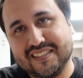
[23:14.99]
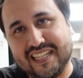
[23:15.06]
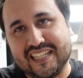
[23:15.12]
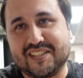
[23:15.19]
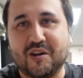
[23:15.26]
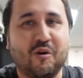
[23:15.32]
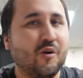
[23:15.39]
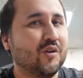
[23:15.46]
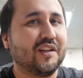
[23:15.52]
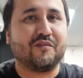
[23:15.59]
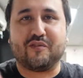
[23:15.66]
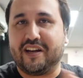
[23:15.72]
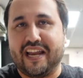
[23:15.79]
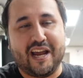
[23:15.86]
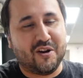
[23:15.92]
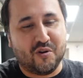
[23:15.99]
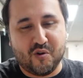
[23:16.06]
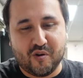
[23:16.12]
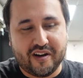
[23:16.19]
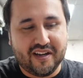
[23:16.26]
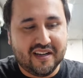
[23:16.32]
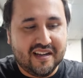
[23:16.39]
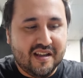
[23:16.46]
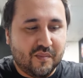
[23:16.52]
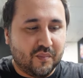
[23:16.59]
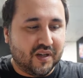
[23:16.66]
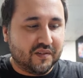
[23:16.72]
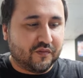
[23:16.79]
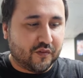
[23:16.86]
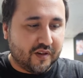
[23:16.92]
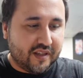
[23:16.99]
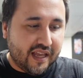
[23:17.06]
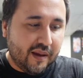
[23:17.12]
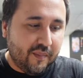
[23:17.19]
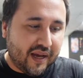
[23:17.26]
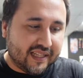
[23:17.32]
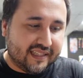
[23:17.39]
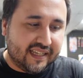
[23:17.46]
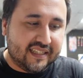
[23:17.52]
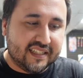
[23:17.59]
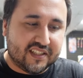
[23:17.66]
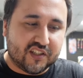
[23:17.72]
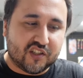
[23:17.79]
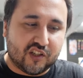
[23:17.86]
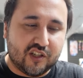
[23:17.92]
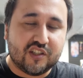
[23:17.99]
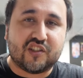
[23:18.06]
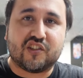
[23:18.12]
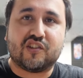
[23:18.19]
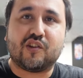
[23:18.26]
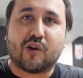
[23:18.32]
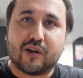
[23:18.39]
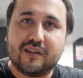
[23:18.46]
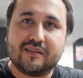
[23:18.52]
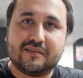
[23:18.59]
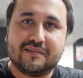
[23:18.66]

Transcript: That's okay. a whole different category. But for them, I think this is a good start.